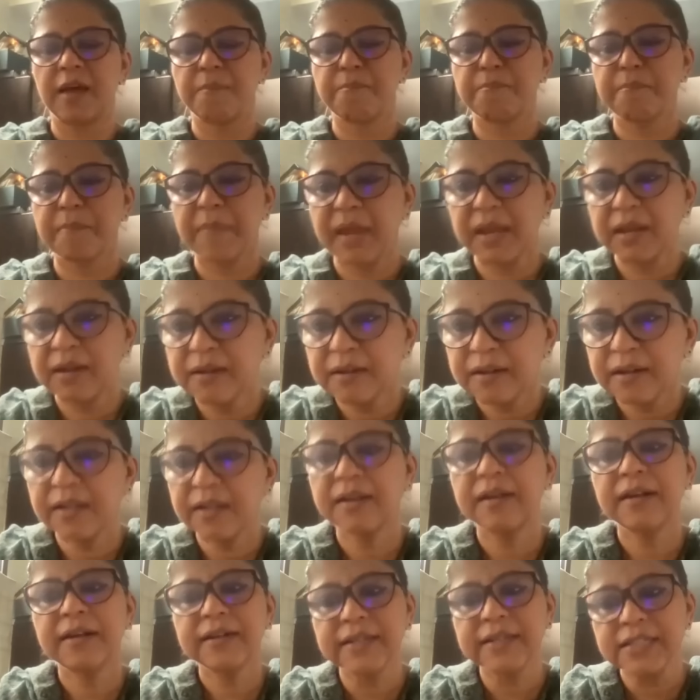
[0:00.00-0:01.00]

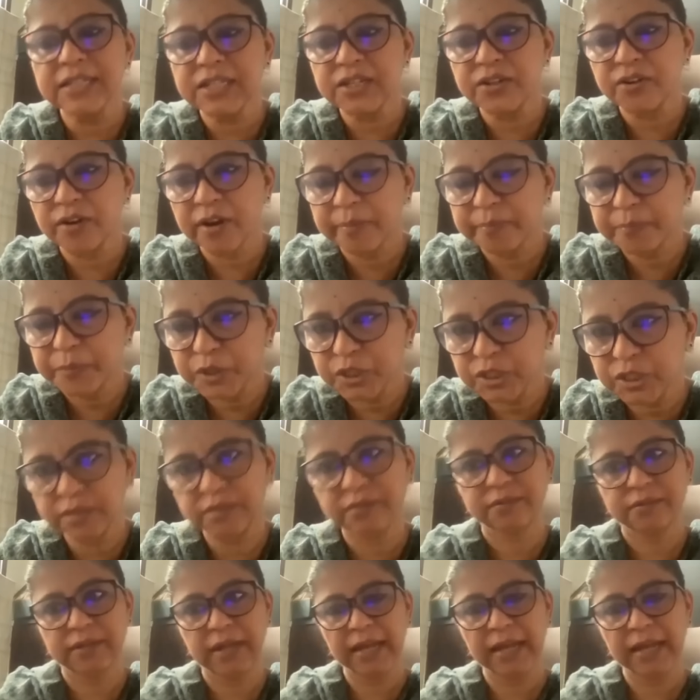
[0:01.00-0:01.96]
mental disruption,